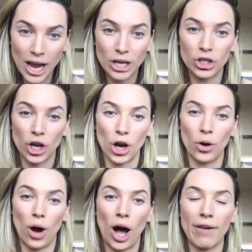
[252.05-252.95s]

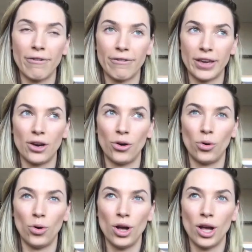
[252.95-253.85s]
So I feel